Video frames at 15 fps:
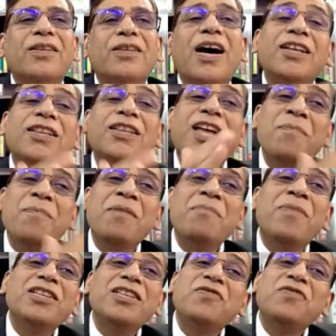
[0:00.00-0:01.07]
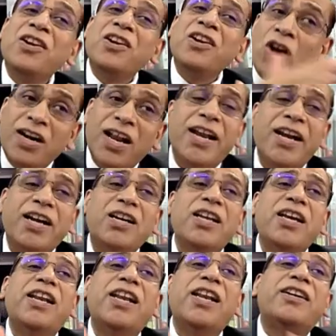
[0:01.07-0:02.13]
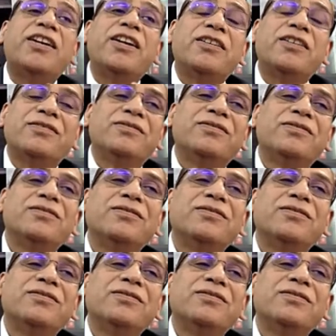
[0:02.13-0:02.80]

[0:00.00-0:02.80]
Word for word: The other members were not directly elected.